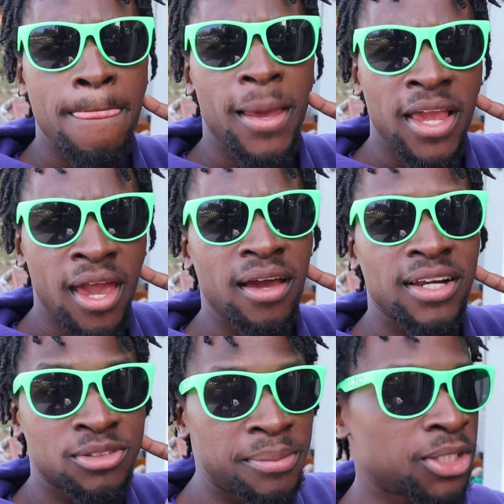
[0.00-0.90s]
Yeah,
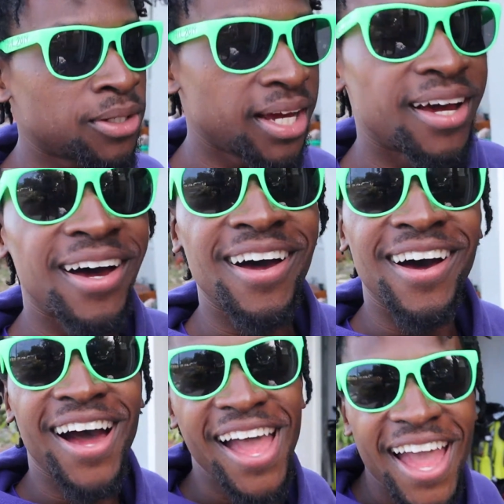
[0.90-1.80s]
that's what I'm
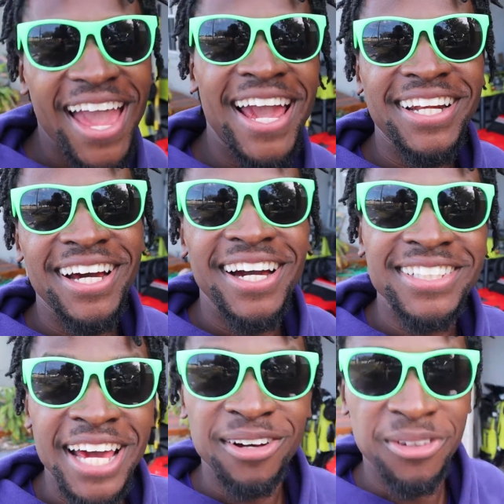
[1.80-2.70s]
gonna do. And it's
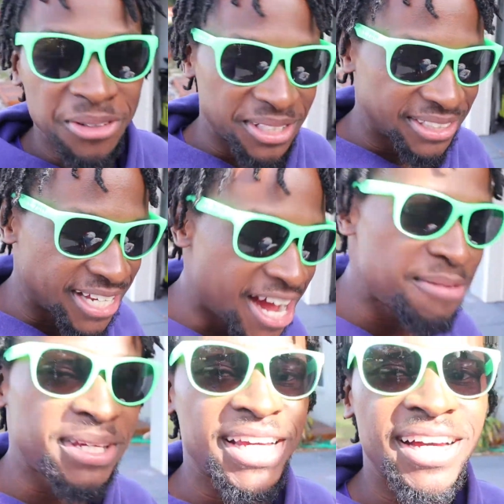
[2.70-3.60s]
kind of cool this time
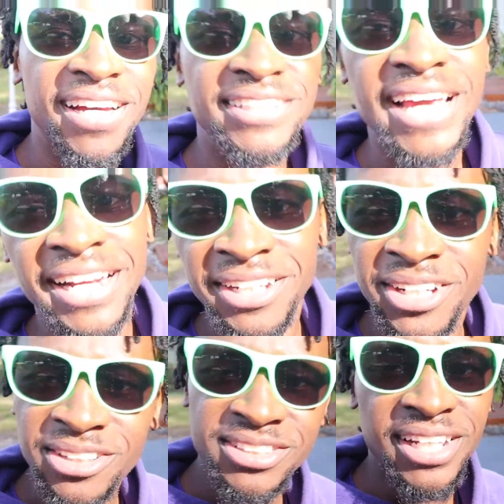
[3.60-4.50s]
because I didn't
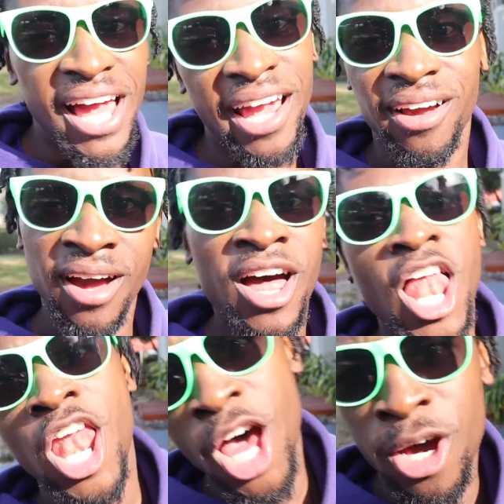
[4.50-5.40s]
go to like
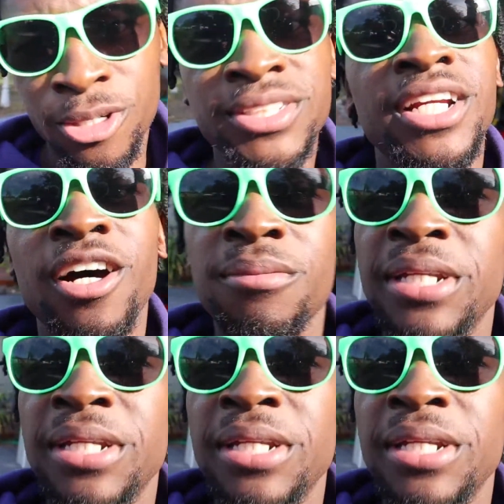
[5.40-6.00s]
Lowe's and Home